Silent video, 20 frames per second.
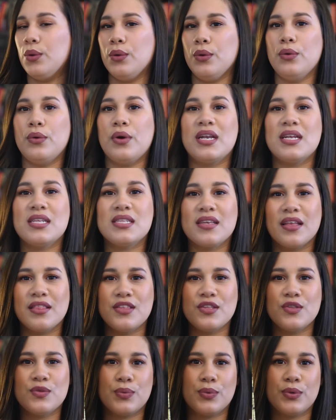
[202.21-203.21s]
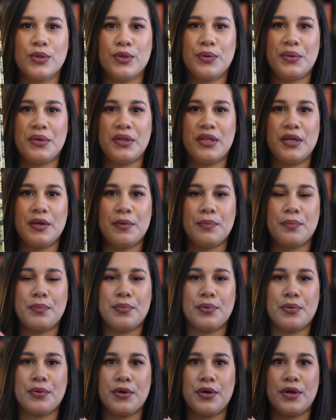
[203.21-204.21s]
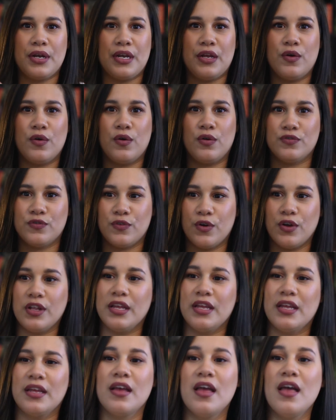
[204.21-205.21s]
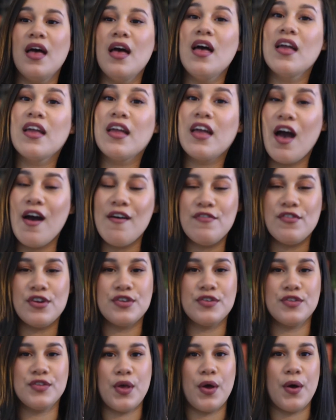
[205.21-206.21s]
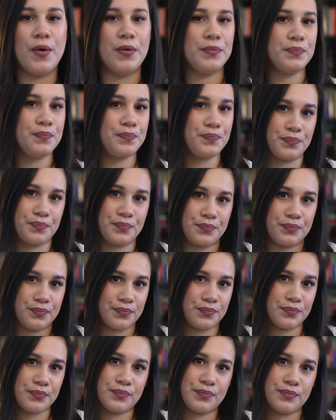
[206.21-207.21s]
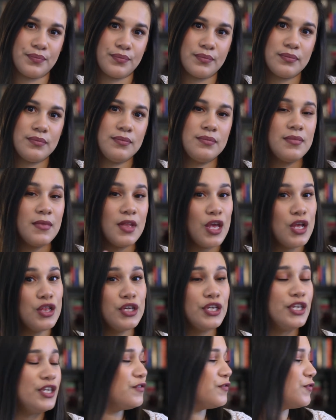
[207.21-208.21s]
Ooh, and it's got this really pretty gold foiling cover, so looking